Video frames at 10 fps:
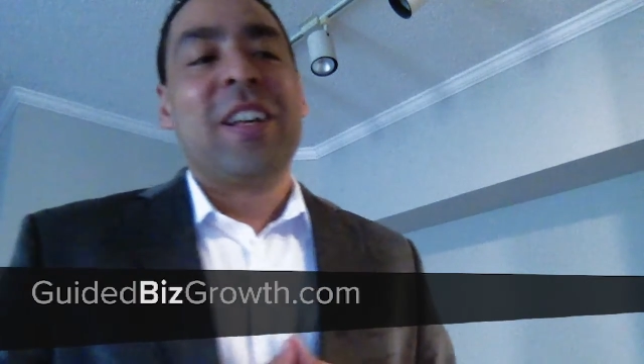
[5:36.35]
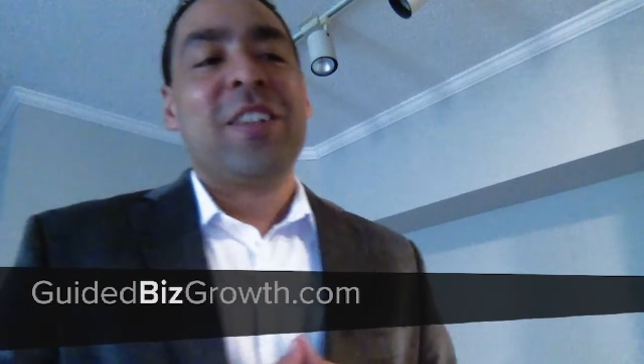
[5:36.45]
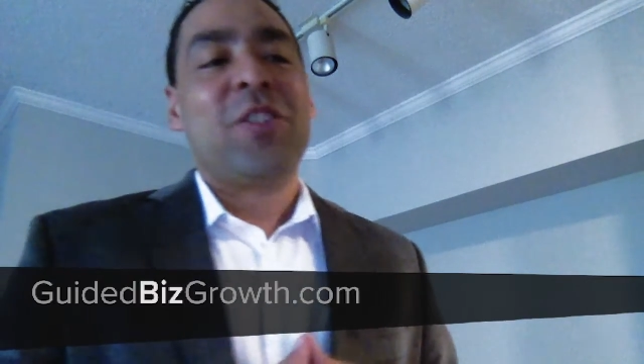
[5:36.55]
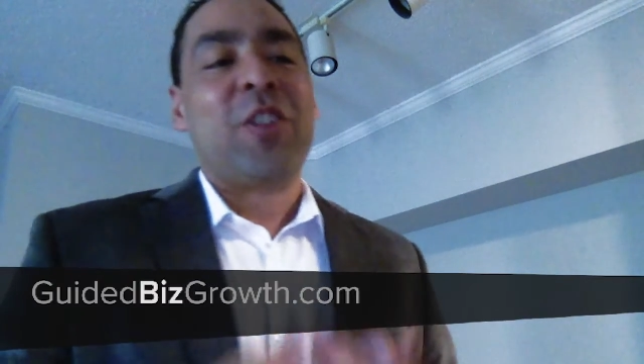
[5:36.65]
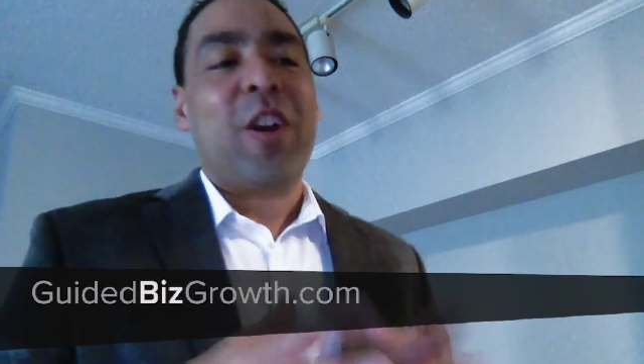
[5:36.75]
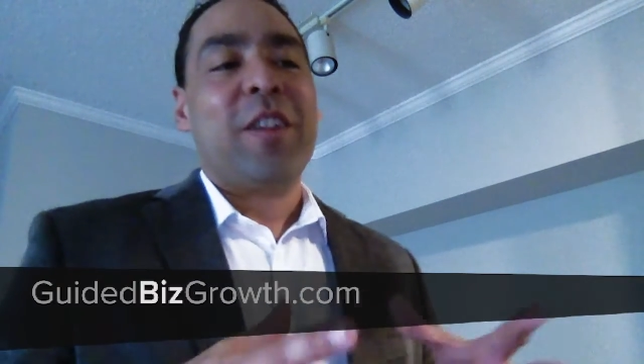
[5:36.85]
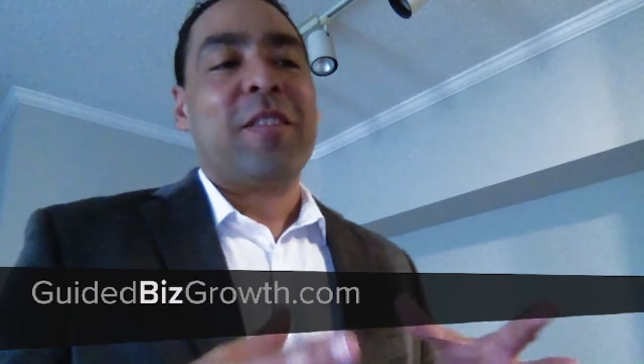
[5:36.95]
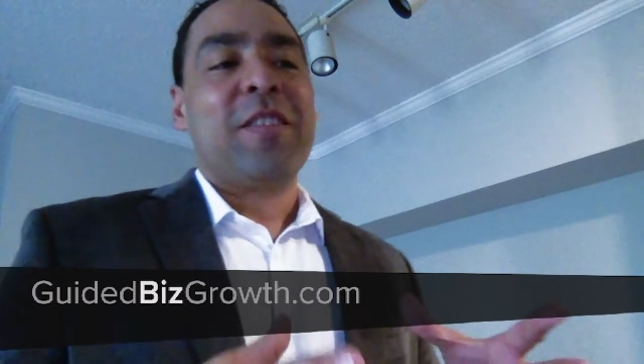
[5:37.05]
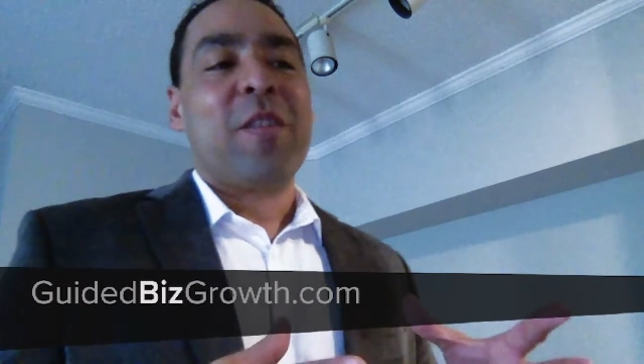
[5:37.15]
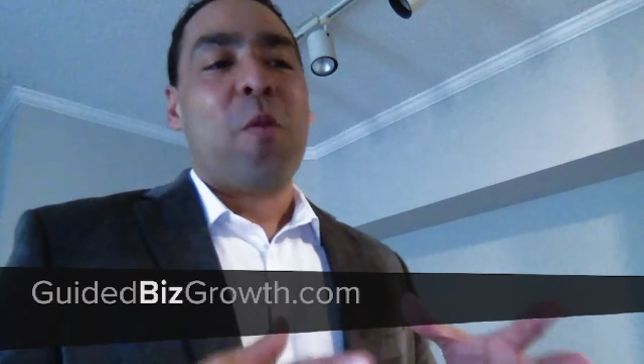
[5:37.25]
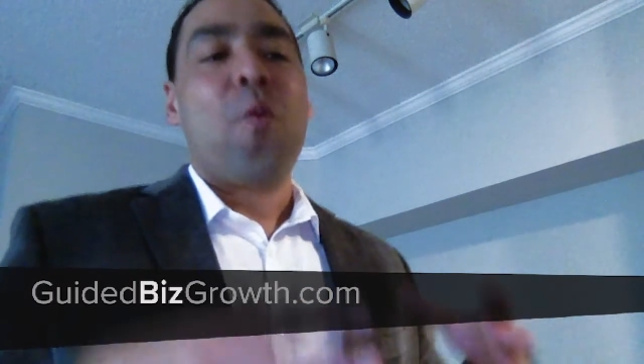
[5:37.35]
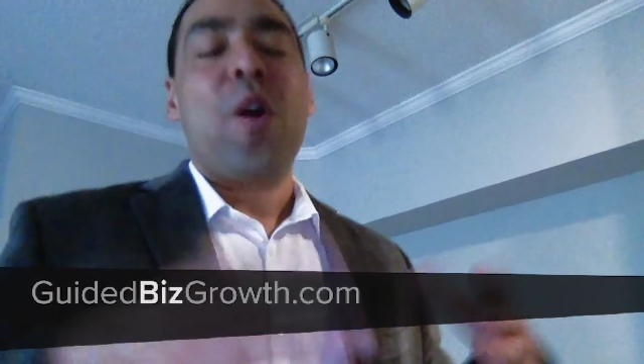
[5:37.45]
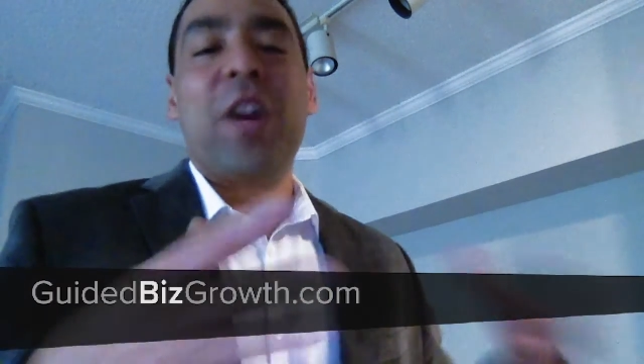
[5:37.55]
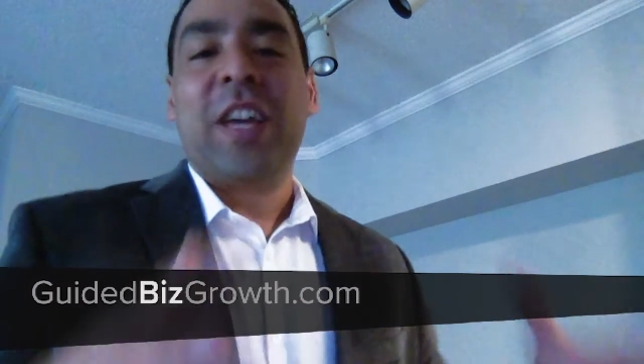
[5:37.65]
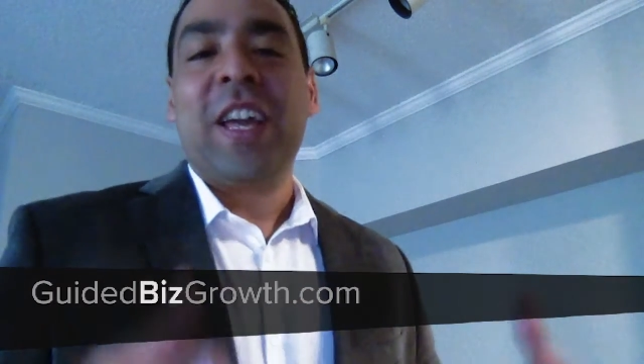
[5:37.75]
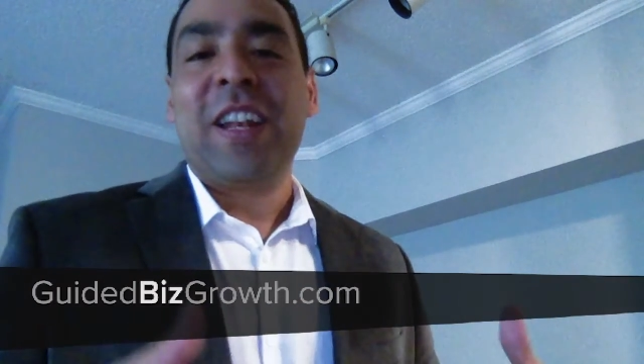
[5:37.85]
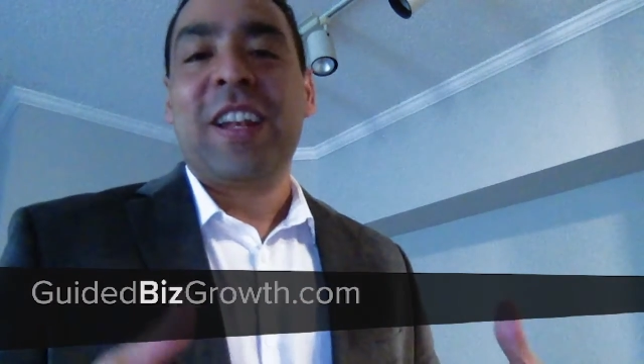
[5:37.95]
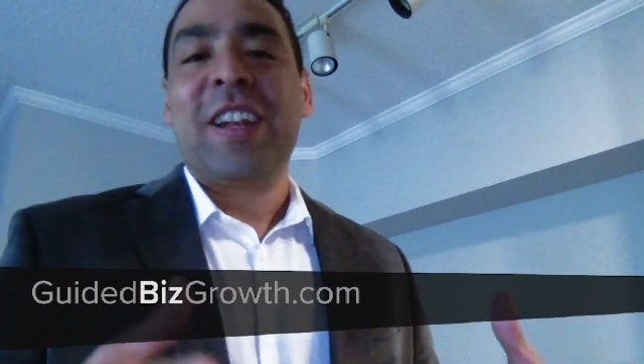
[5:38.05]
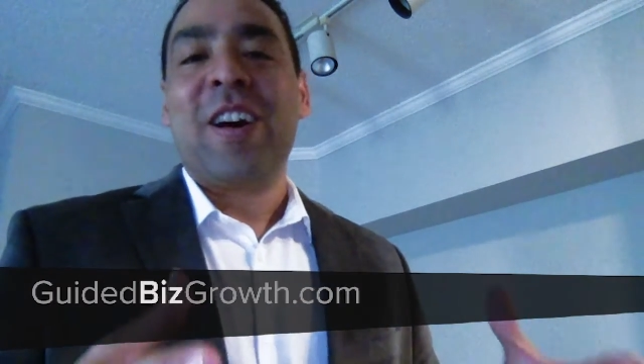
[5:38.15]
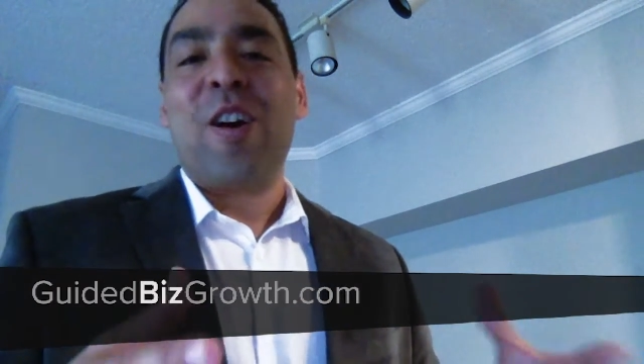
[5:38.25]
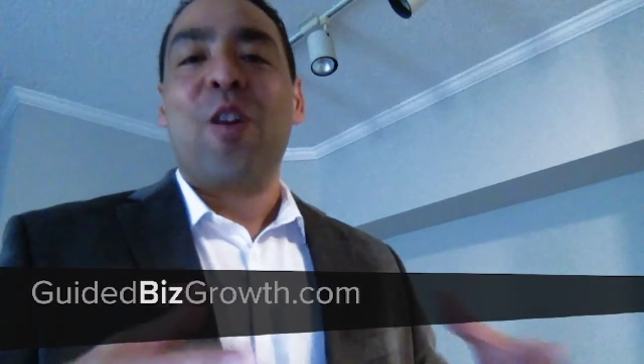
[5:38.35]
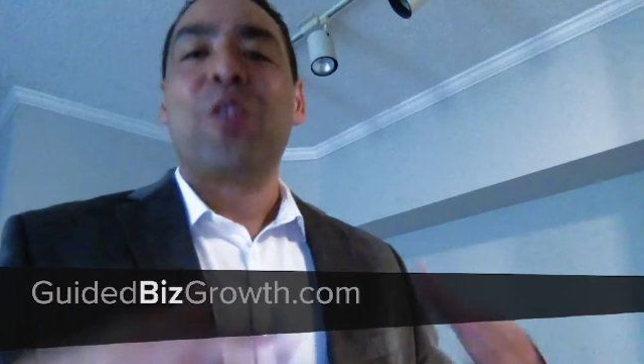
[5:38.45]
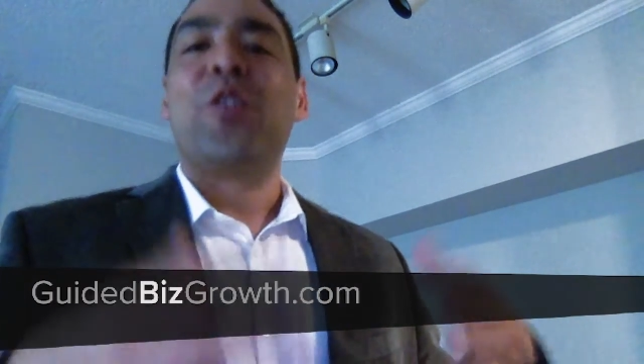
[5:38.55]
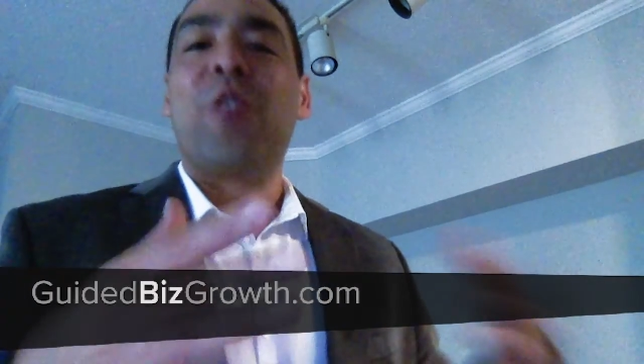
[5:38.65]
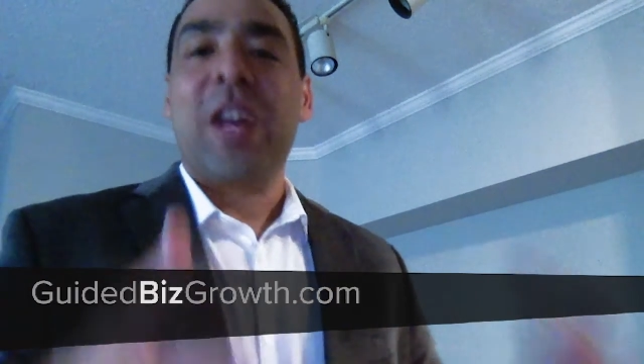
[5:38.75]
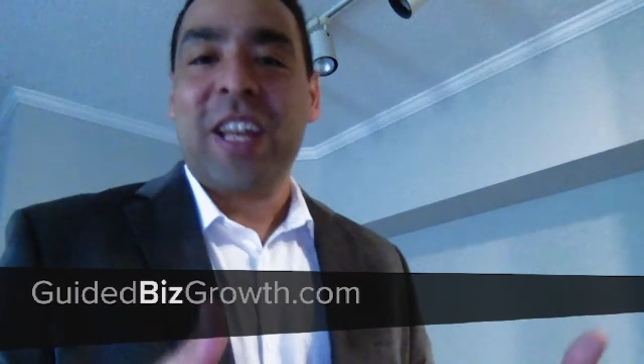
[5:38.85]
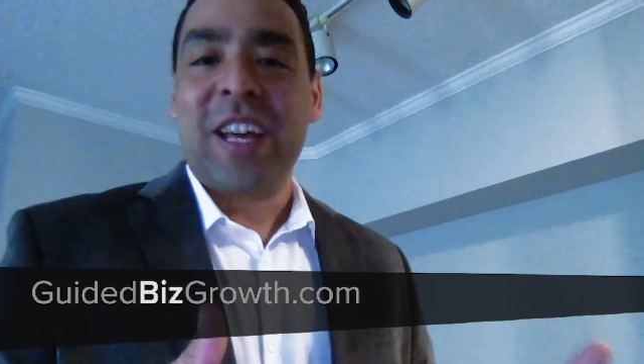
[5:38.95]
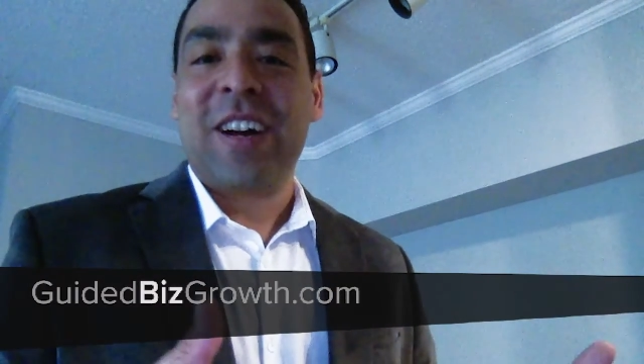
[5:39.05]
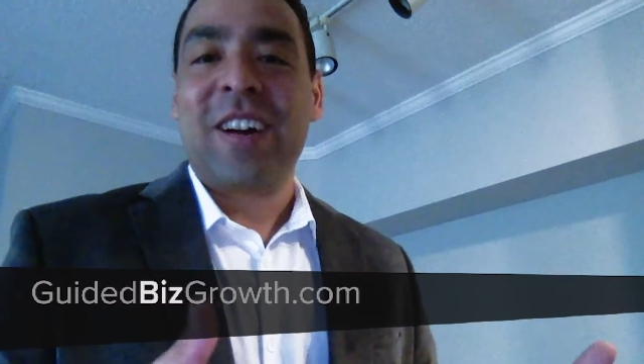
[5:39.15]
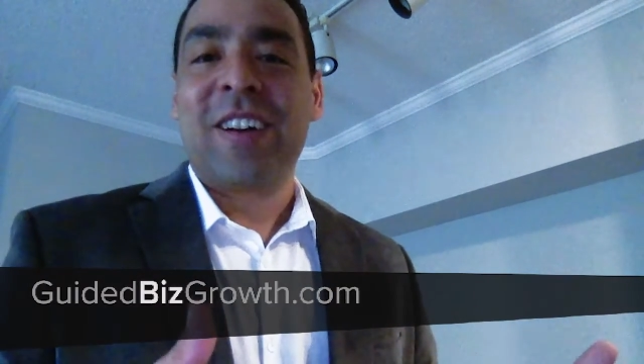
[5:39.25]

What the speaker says: start working on your idea.